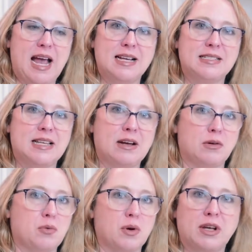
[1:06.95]
as
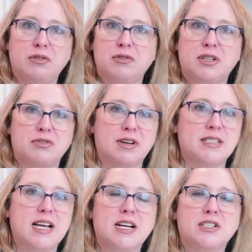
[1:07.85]
they're working through the
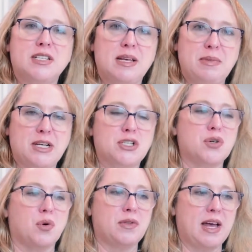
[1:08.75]
transaction, they make
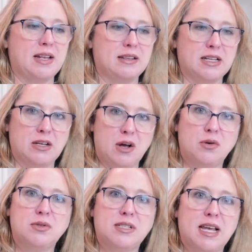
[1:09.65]
sure that the
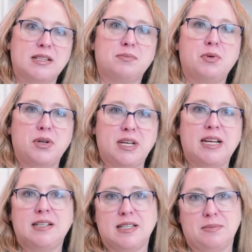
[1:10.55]
house gets put
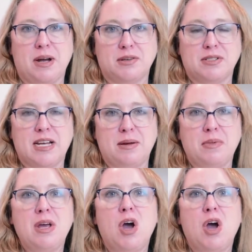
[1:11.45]
into the buyer's name